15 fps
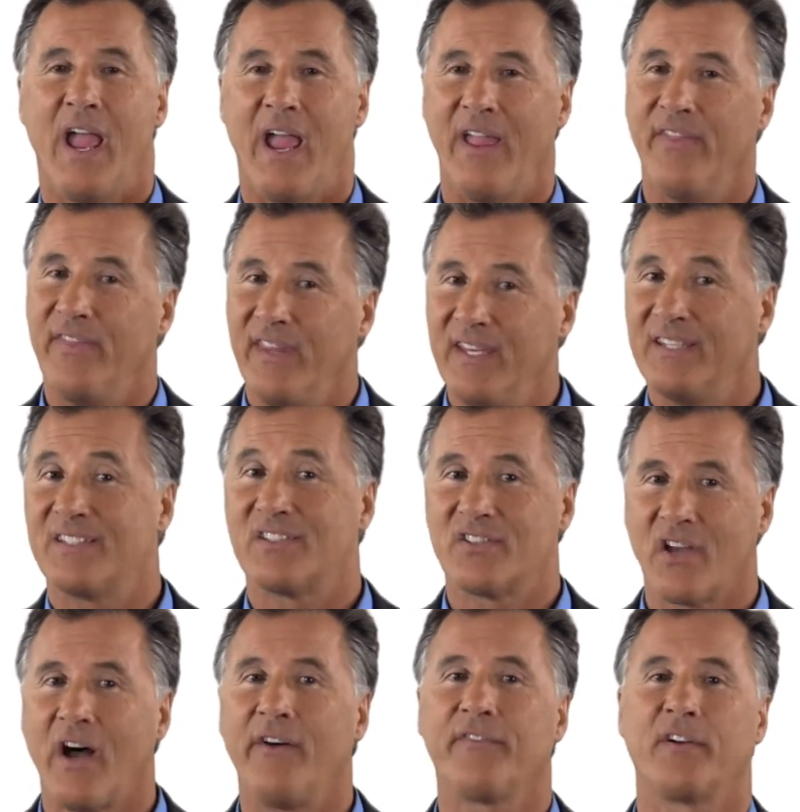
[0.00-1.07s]
and these
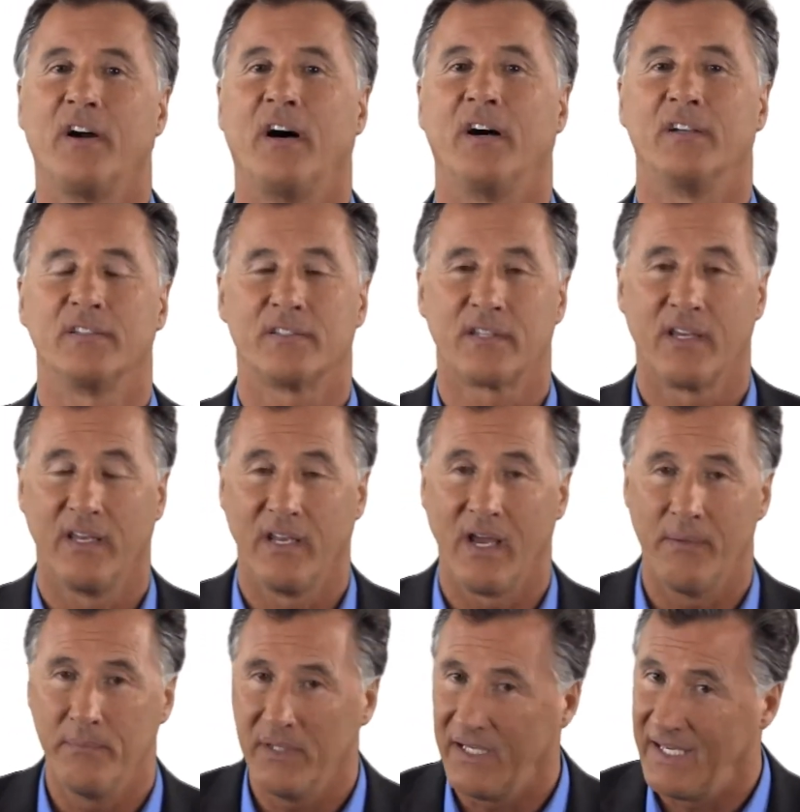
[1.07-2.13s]
soft costs
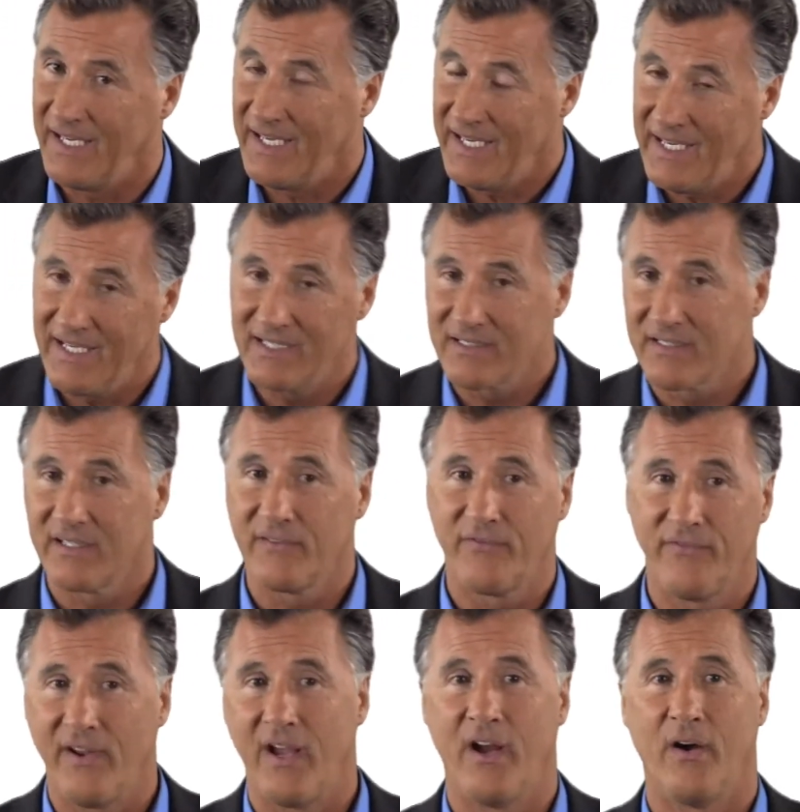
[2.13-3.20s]
cannot be easily
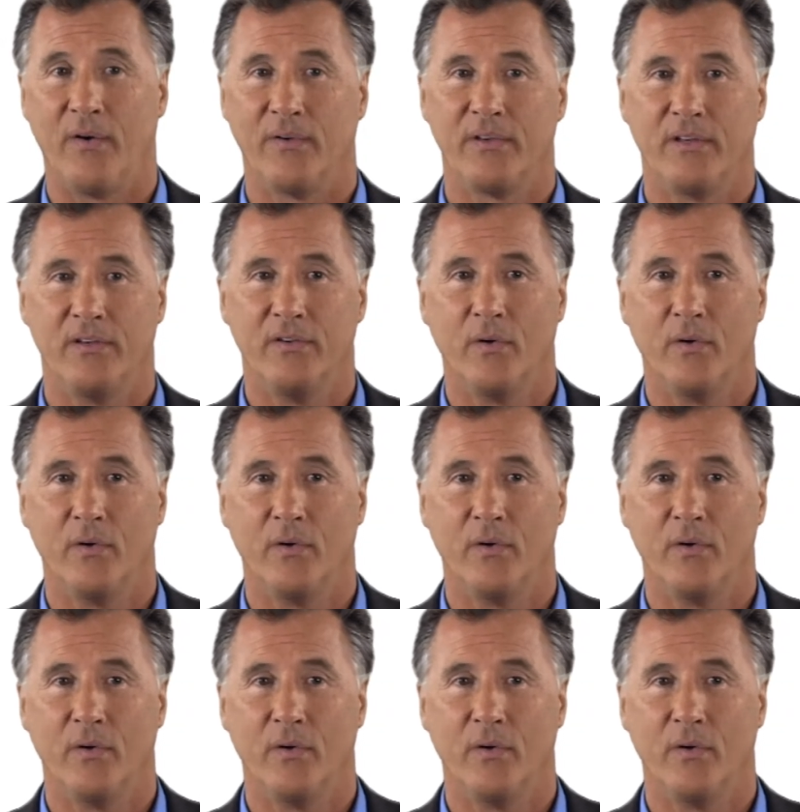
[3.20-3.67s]
found,